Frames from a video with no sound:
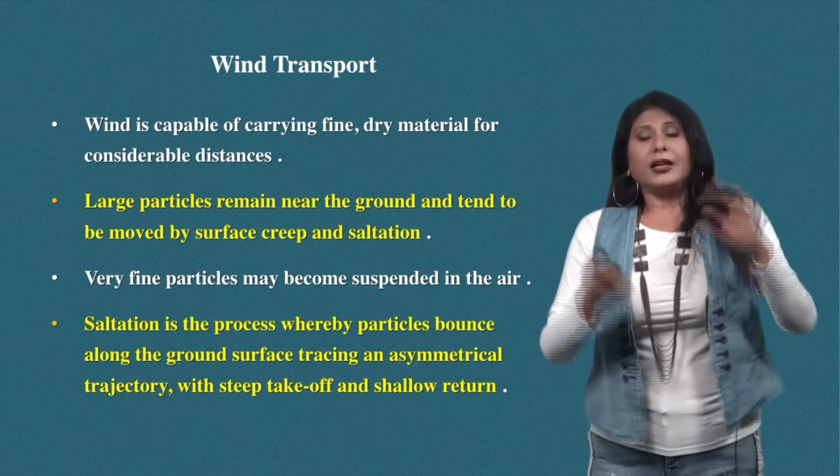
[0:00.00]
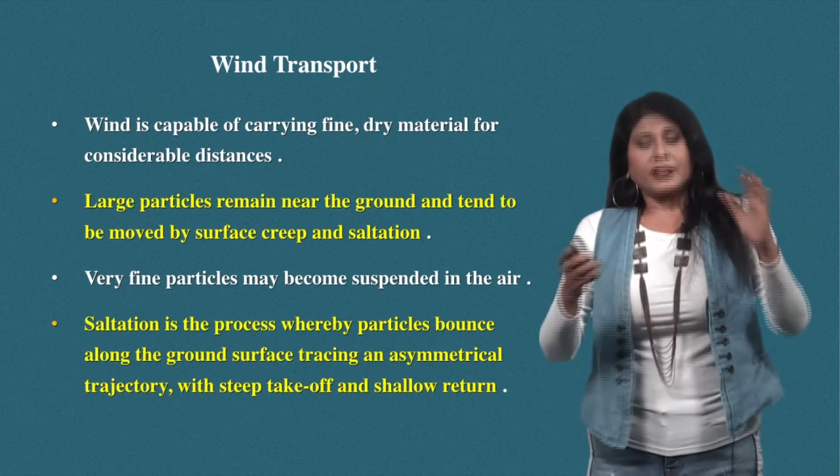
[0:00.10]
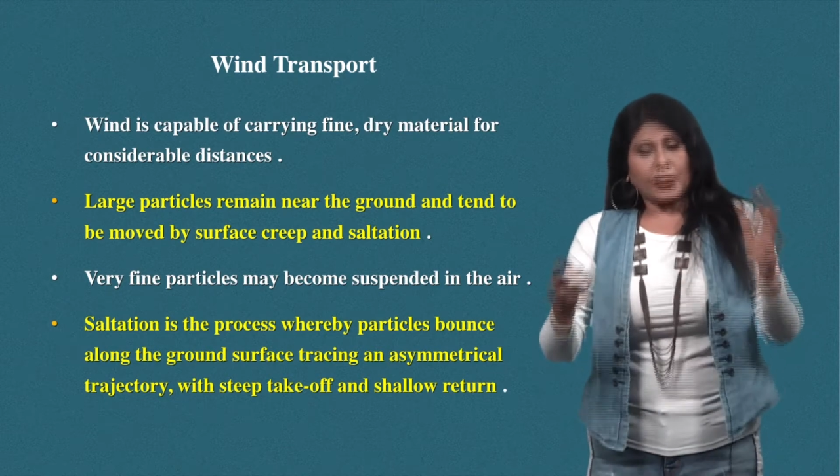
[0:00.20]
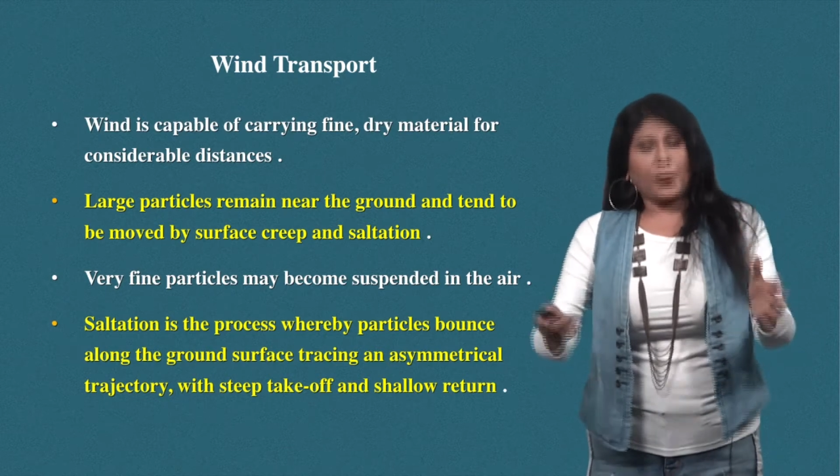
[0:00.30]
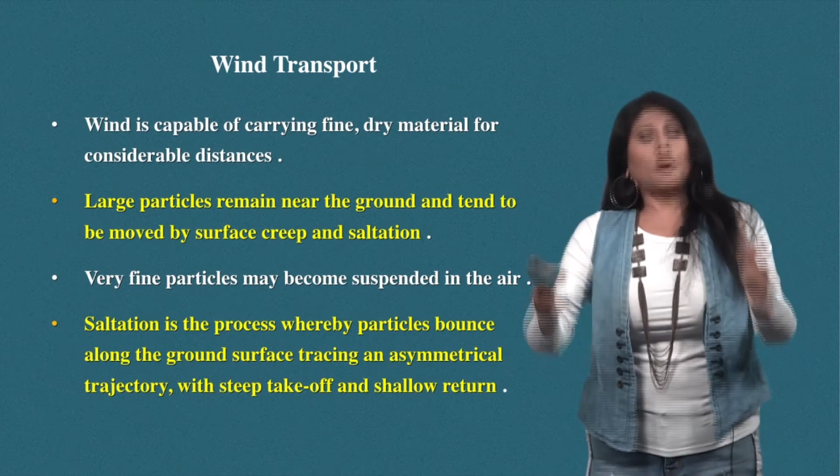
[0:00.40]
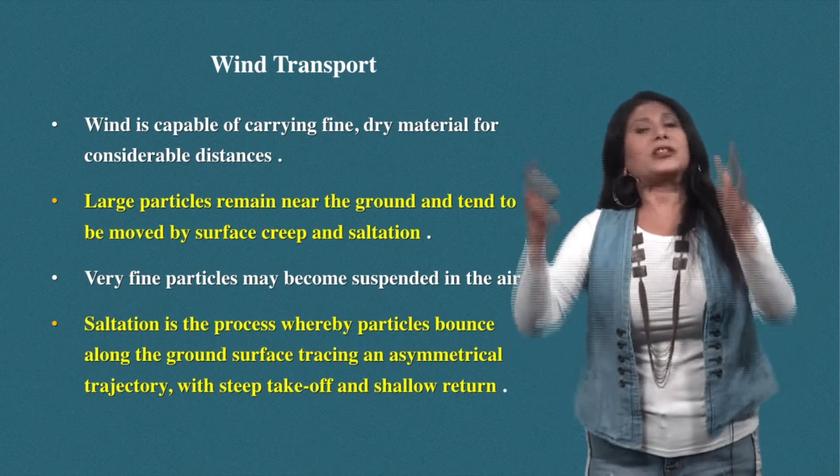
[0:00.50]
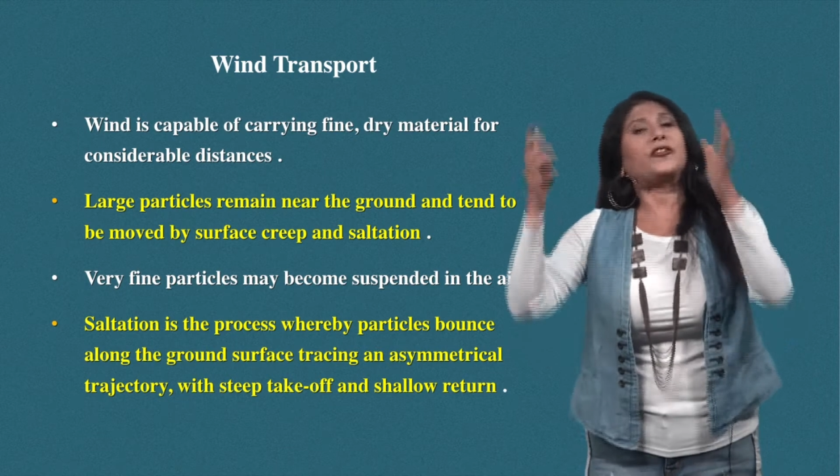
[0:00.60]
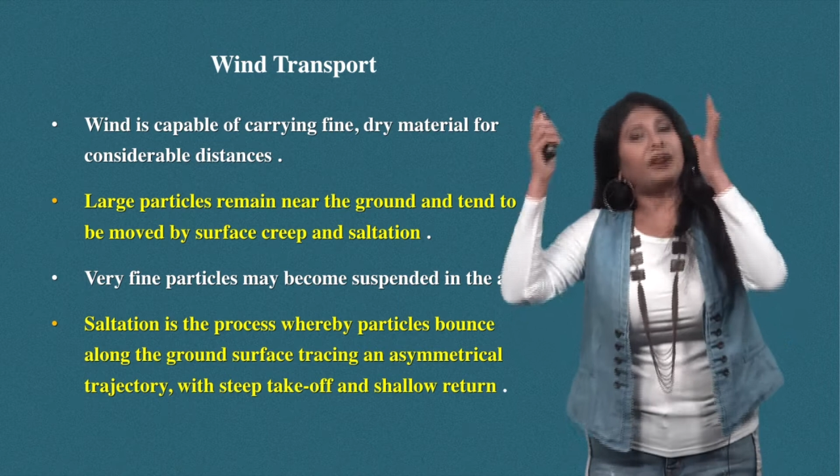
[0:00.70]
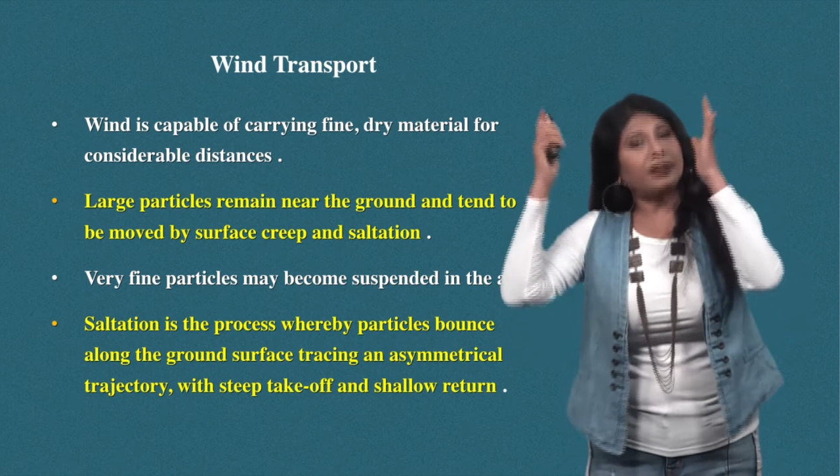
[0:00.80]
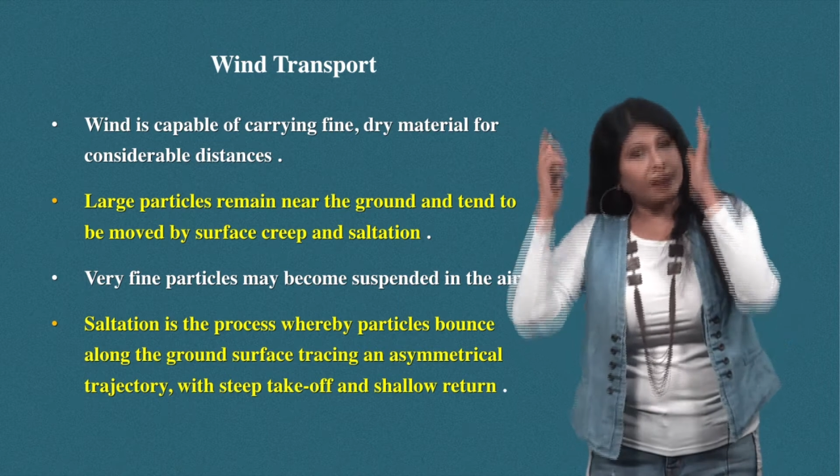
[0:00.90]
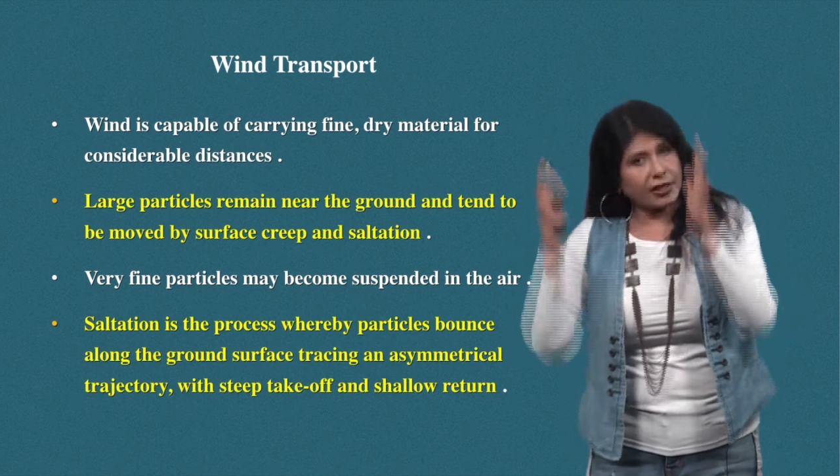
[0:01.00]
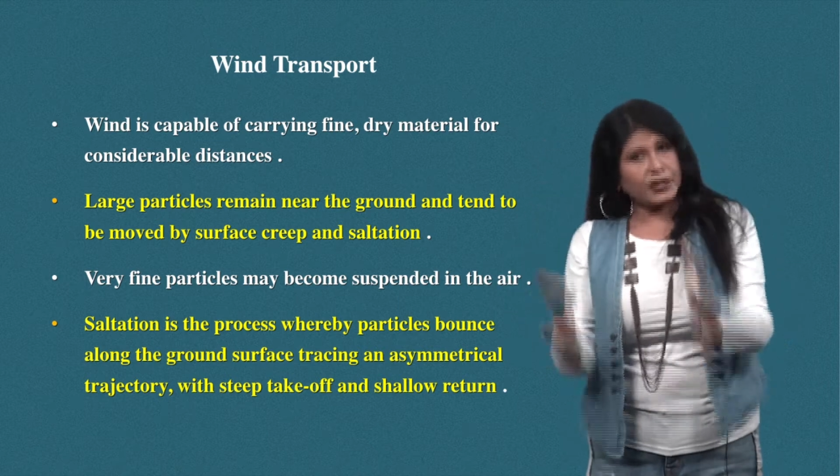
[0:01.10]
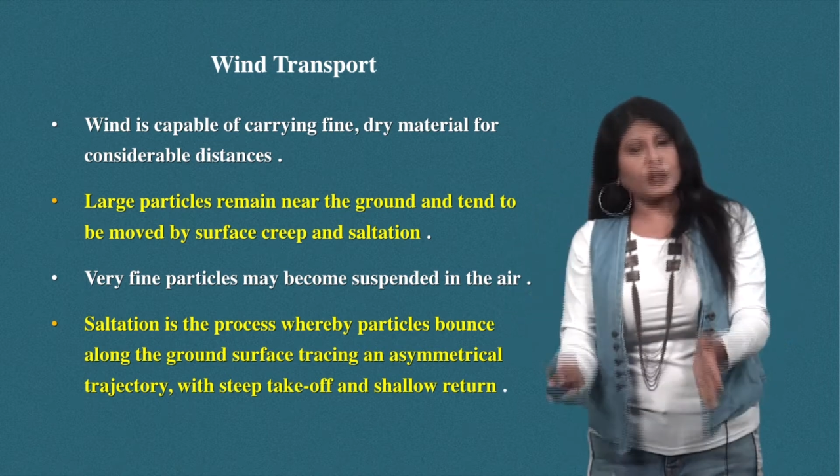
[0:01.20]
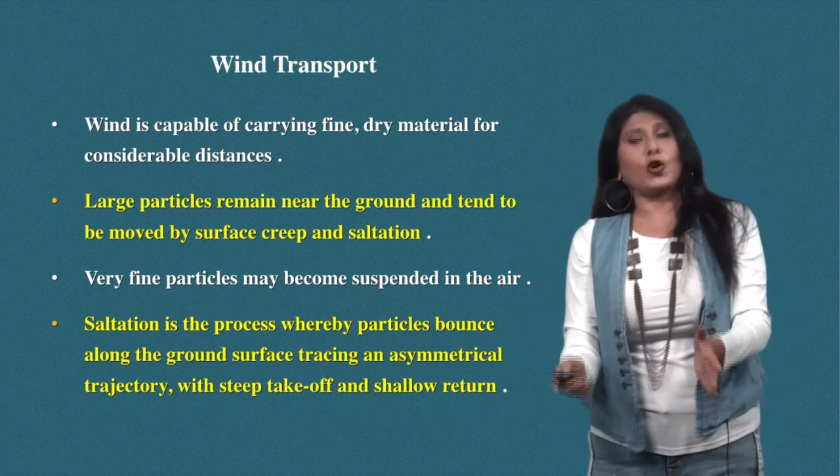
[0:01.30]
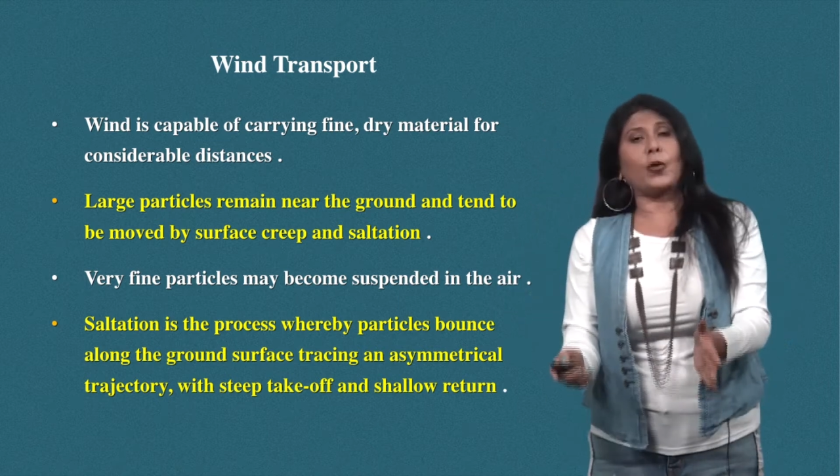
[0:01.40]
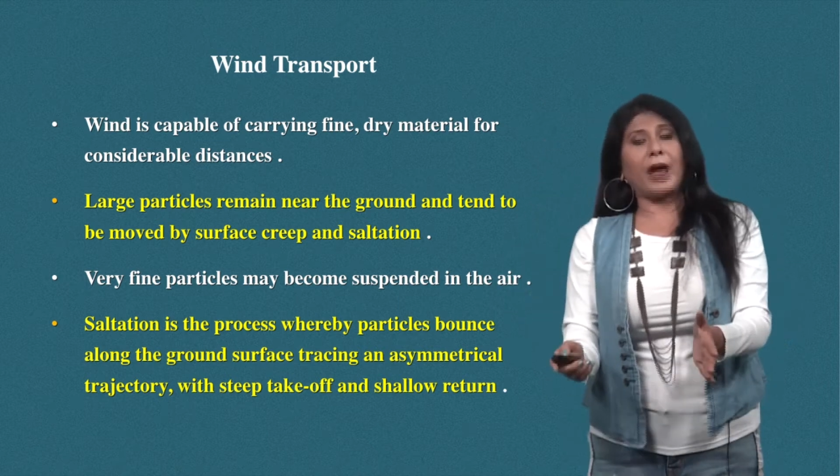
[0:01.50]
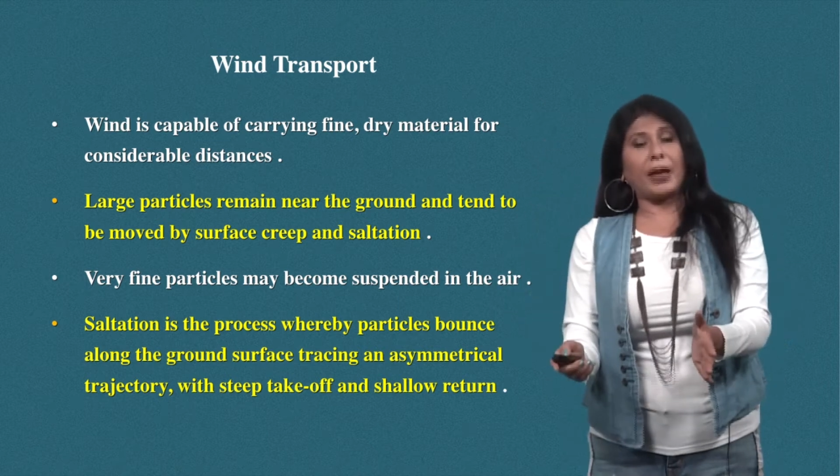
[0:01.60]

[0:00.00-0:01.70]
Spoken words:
Suppose if a dust storm